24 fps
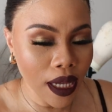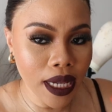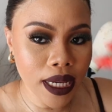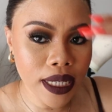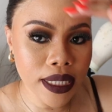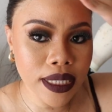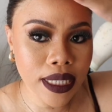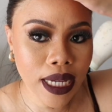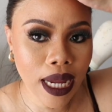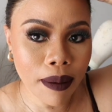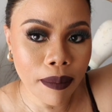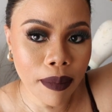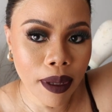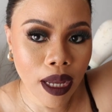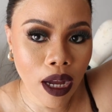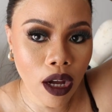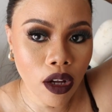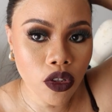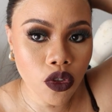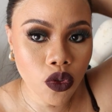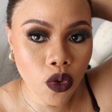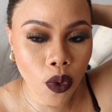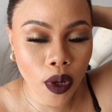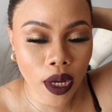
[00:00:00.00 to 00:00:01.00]
it coming
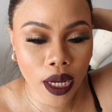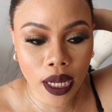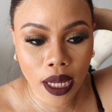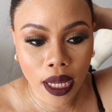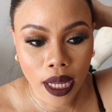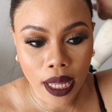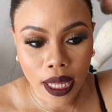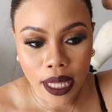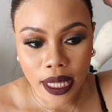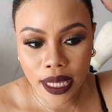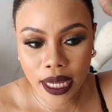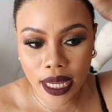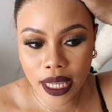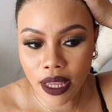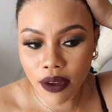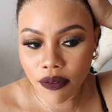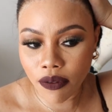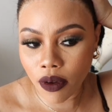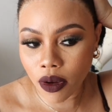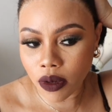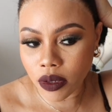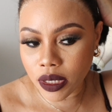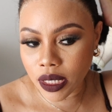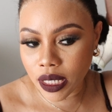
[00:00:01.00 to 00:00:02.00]
out quick, Kenya
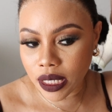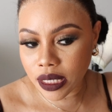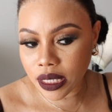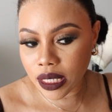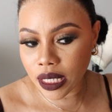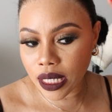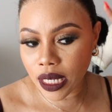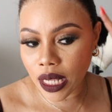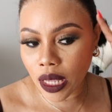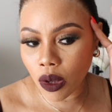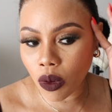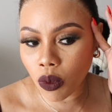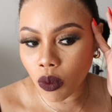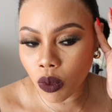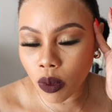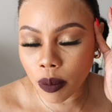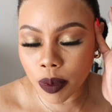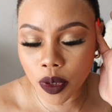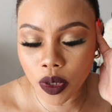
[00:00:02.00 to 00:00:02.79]
foundation in,